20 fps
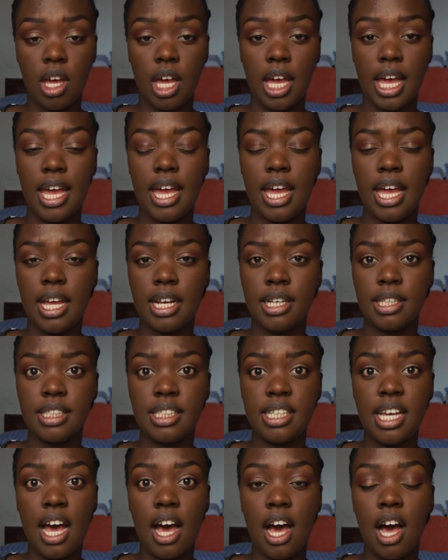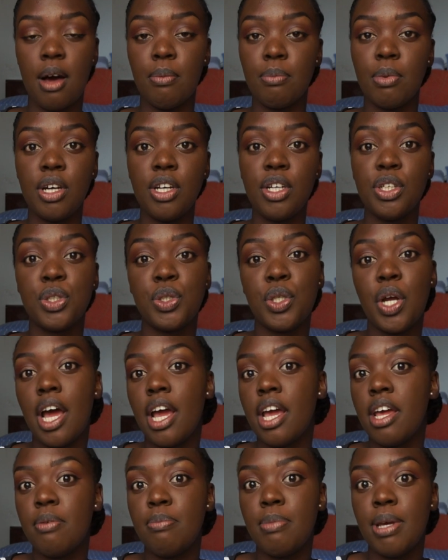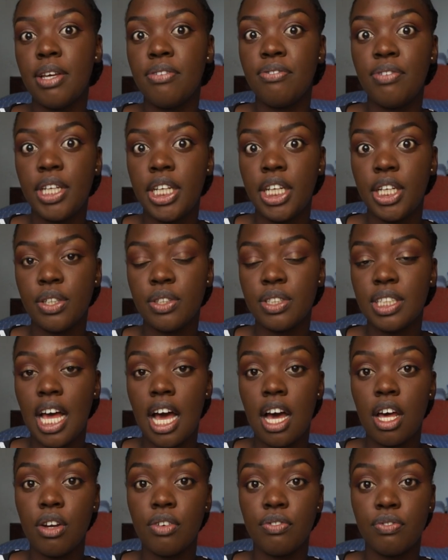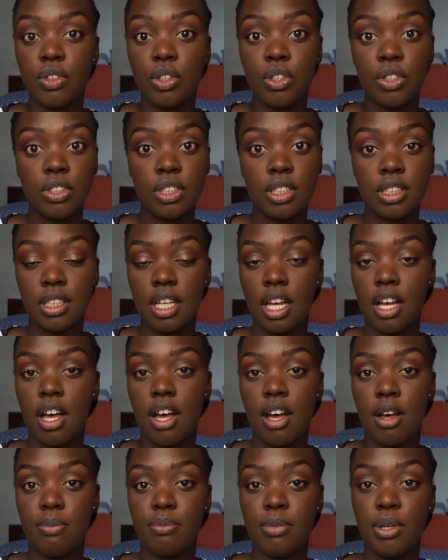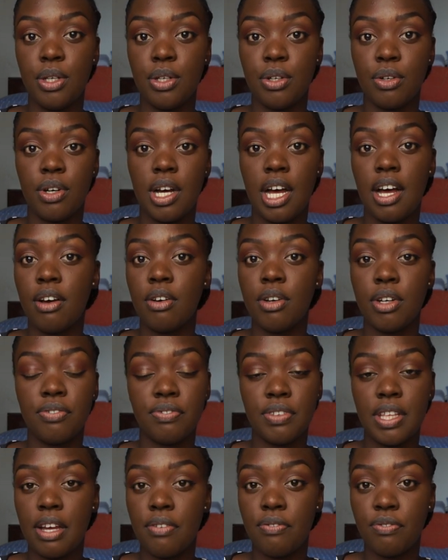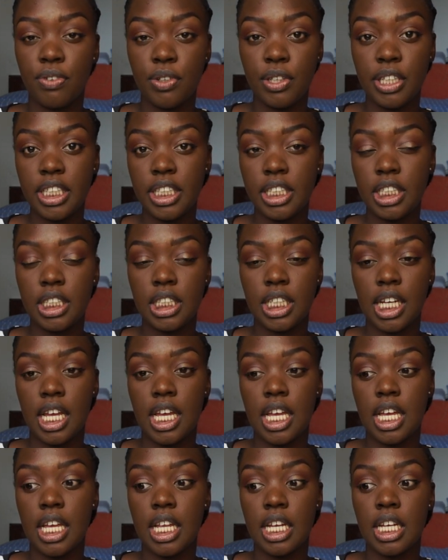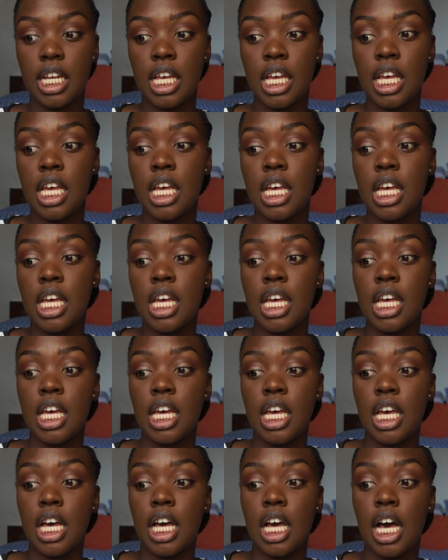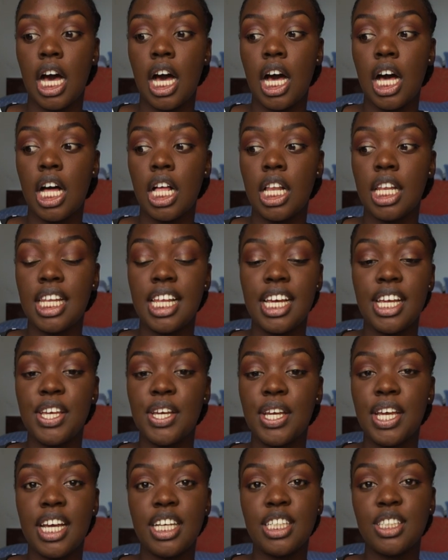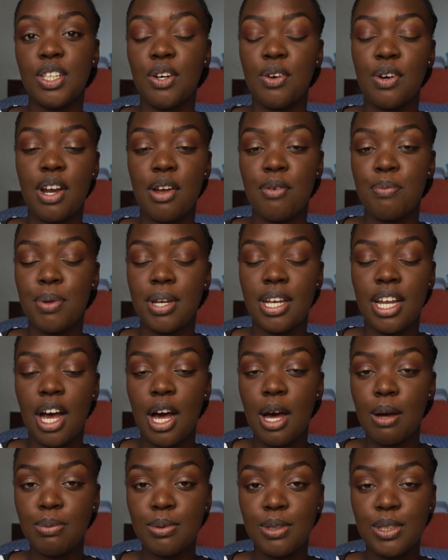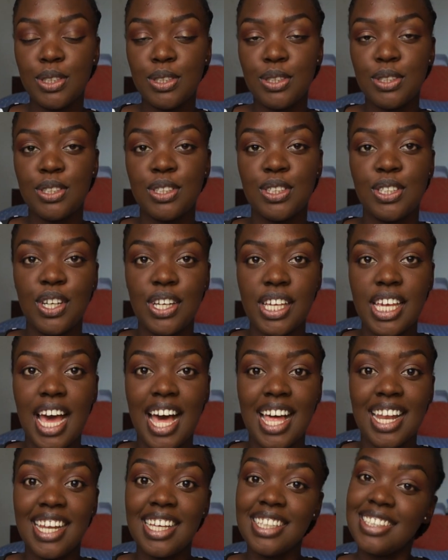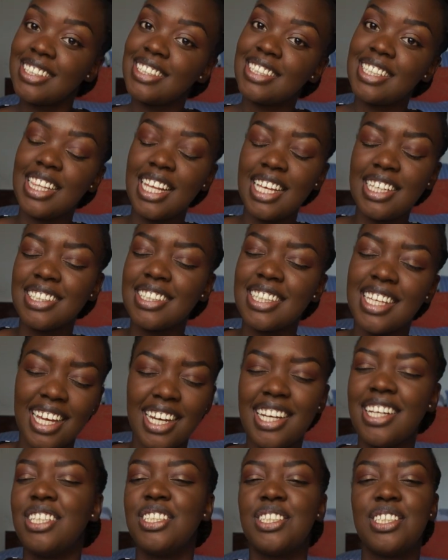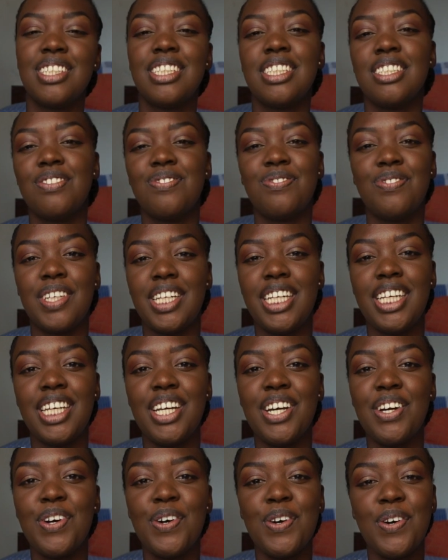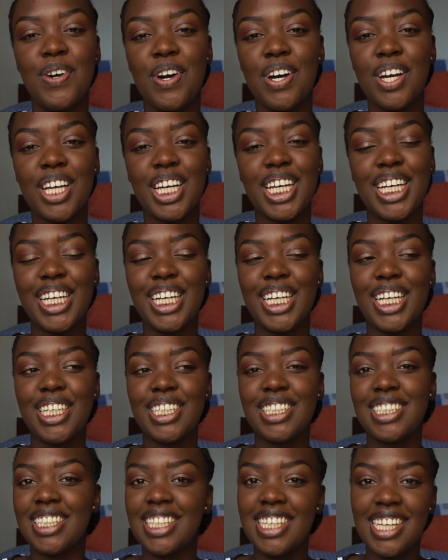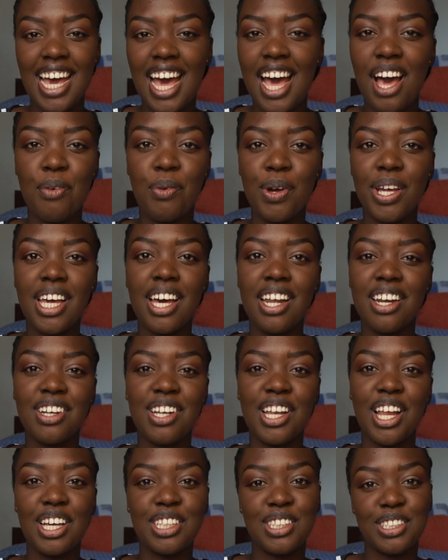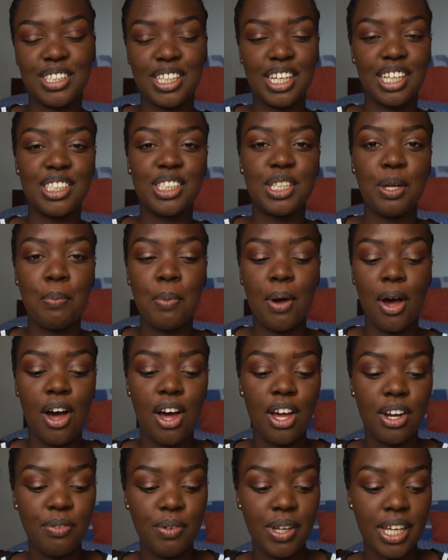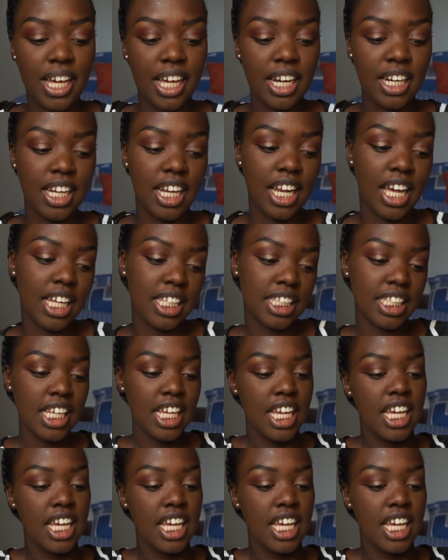And yeah, I'm gonna try and make videos out of those out of that footage, and I'll let you guys know what I've been up to. So yeah, let's get into this video, because yeah, we got a lot to catch up on. We got a lot